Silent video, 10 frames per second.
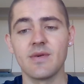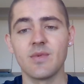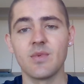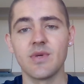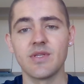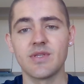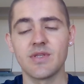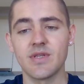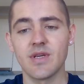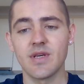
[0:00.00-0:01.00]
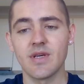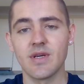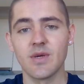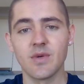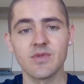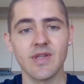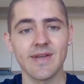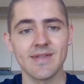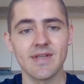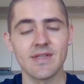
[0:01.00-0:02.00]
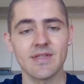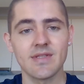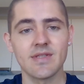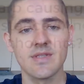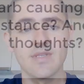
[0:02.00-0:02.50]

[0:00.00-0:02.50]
which uh, goes like this